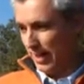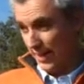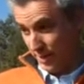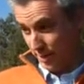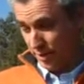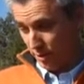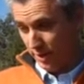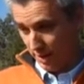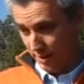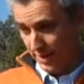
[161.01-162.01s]
And
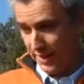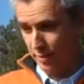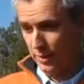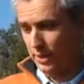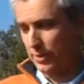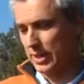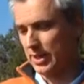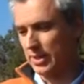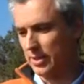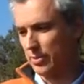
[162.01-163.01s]
especially on here we
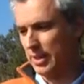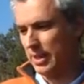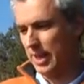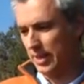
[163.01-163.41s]
can really,